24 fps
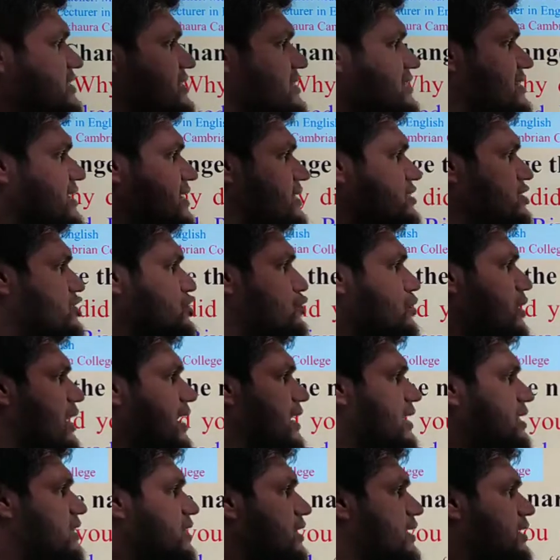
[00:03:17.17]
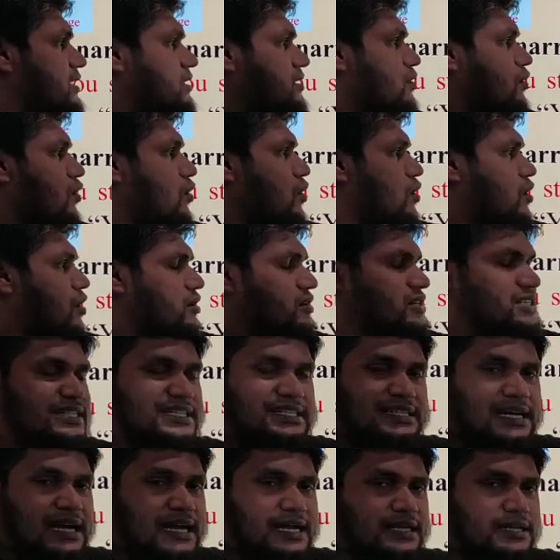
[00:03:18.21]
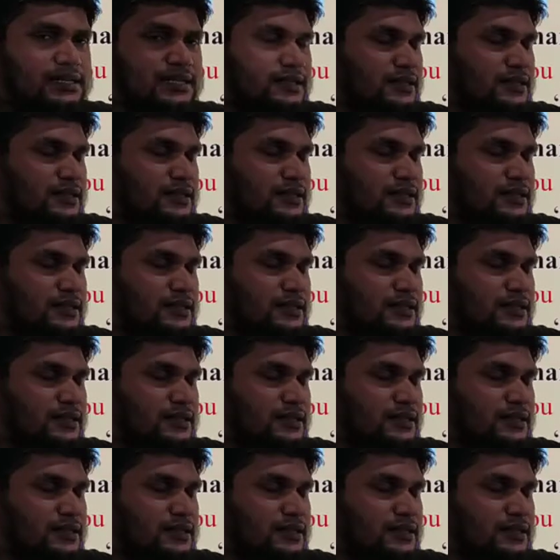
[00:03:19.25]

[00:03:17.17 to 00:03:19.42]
didn't do anything wrong, did I?